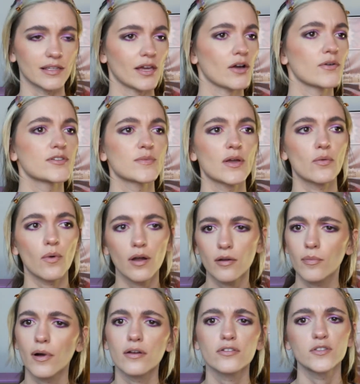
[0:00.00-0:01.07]
They always make water
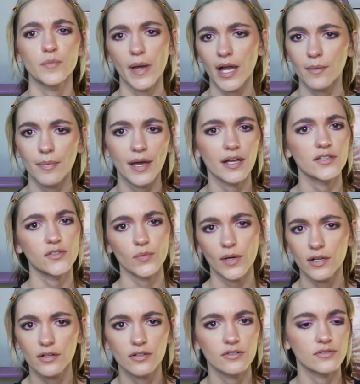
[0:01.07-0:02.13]
bottles, backpacks,
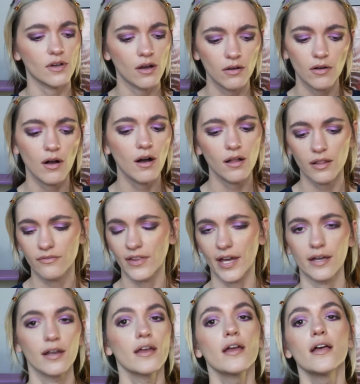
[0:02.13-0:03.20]
sweaters, all of
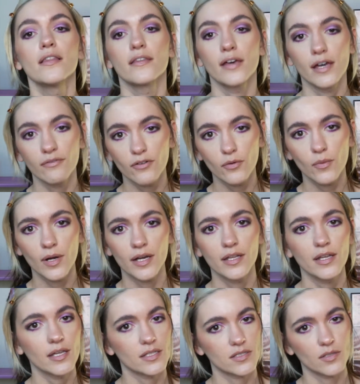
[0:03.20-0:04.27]
that. The Eva 1
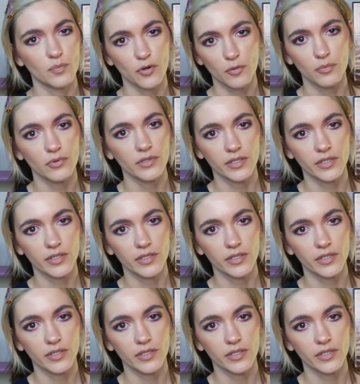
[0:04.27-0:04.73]
is the purple